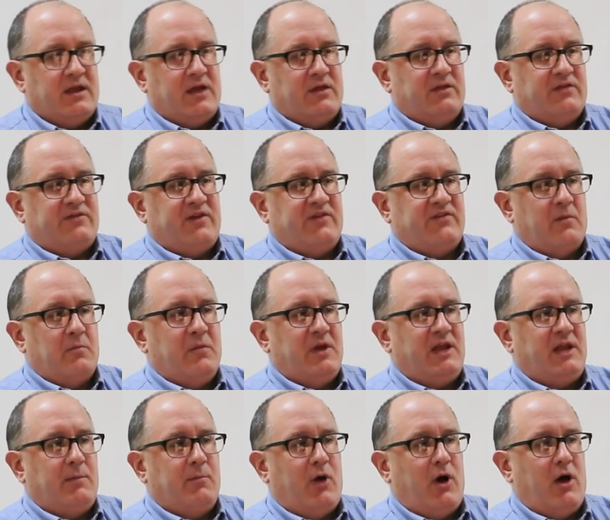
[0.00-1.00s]
Now this has a
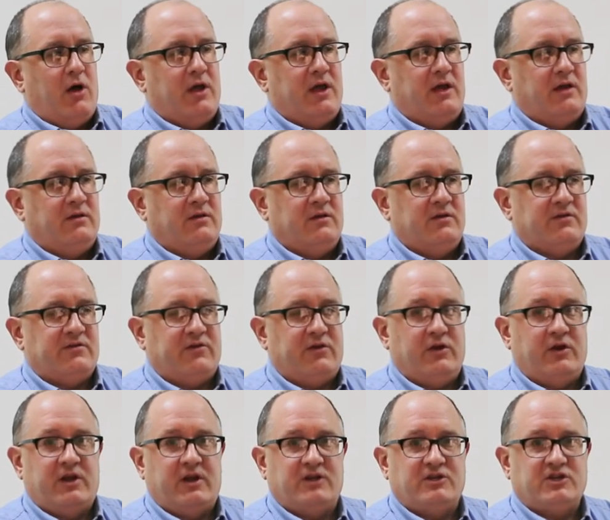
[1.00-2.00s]
mini ball head, so
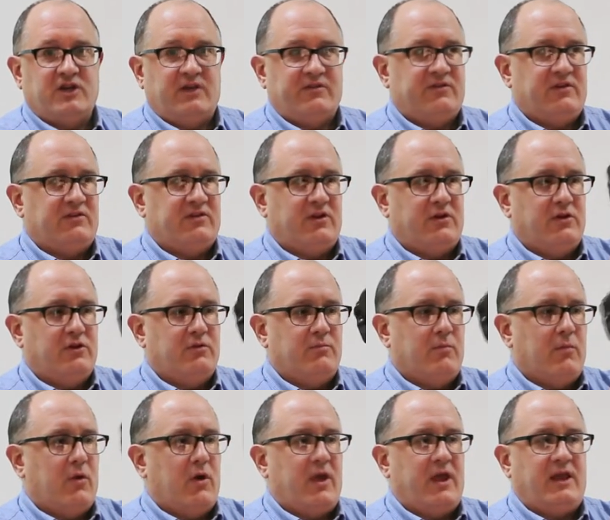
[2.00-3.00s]
you can adjust it to
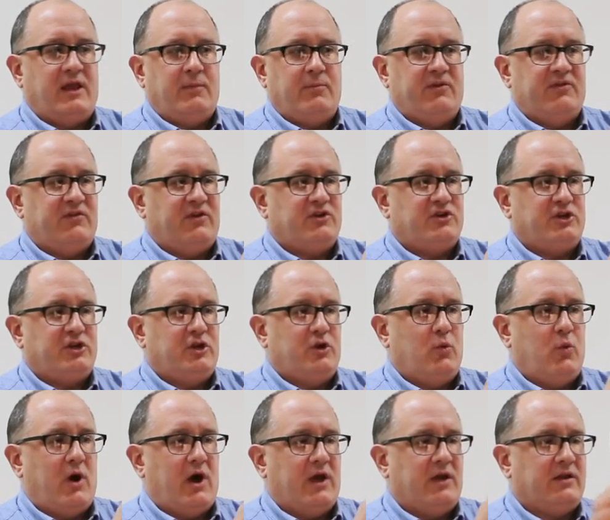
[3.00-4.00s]
any position
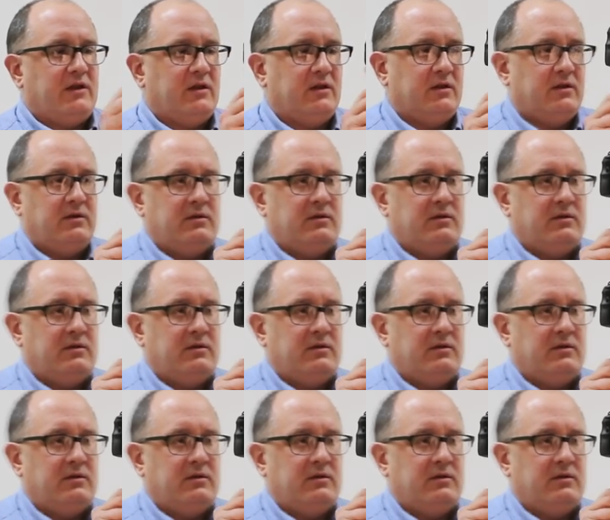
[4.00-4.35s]
you want.